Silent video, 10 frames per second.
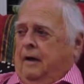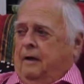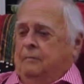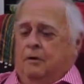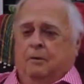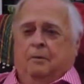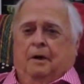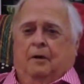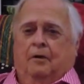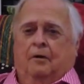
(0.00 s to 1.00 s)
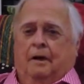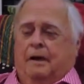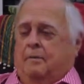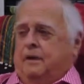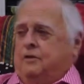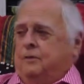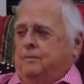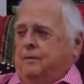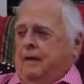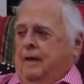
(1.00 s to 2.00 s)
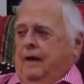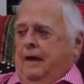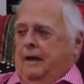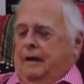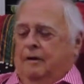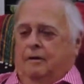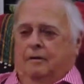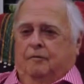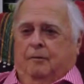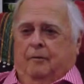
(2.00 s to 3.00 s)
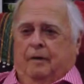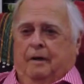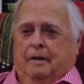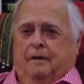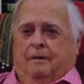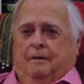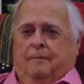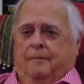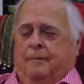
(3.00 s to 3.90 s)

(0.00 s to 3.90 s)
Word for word: It blew my whole image. And I learned from then on